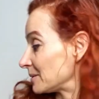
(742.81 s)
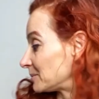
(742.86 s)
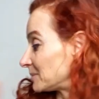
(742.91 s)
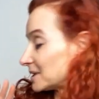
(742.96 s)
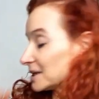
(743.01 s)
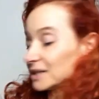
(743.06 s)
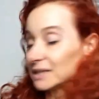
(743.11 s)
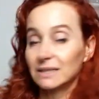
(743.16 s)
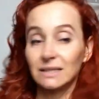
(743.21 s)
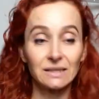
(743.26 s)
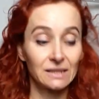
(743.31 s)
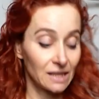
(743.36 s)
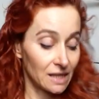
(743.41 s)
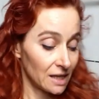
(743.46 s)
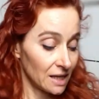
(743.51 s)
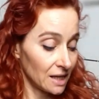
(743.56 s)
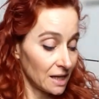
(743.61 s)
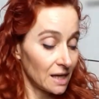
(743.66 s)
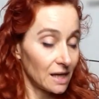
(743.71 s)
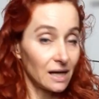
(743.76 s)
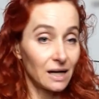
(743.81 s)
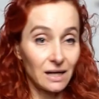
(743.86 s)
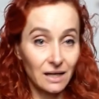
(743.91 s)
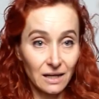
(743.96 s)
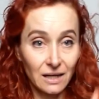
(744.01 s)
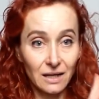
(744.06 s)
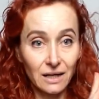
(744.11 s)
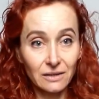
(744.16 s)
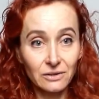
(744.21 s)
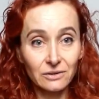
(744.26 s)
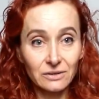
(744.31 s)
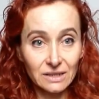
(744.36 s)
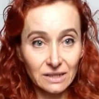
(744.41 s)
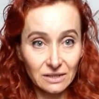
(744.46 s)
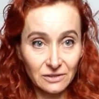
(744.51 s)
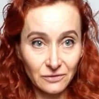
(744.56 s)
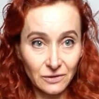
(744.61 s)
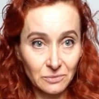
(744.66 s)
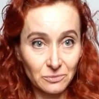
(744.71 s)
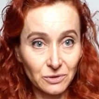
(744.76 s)
Because I got
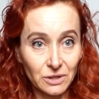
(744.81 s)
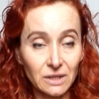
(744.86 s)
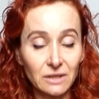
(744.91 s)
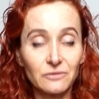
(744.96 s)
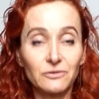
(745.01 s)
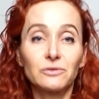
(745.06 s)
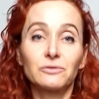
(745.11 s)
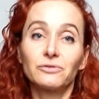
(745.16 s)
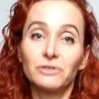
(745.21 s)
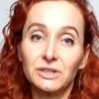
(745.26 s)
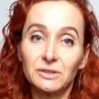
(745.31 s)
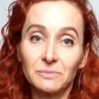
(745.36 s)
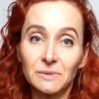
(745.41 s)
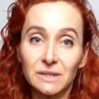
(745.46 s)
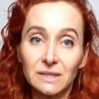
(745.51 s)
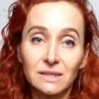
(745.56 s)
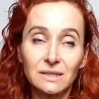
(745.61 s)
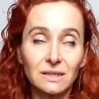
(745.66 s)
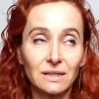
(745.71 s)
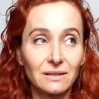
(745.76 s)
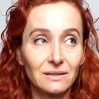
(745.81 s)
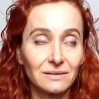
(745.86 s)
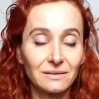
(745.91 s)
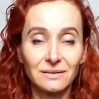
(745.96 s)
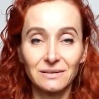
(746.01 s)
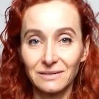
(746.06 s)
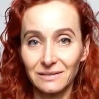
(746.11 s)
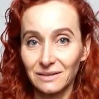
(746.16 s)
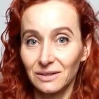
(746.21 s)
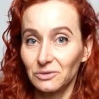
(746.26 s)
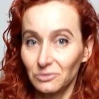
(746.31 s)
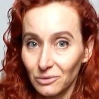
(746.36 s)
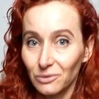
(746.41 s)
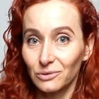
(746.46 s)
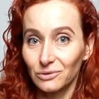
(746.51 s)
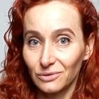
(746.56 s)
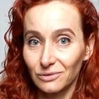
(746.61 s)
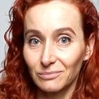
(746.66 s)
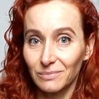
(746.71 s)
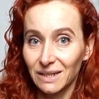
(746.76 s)
this fabric for Christmas and it
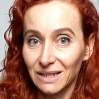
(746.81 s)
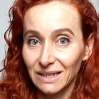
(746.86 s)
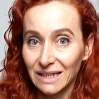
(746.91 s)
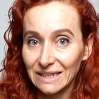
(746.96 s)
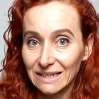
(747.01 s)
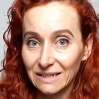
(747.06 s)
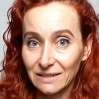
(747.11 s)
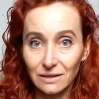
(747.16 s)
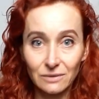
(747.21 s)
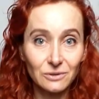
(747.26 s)
was on my list.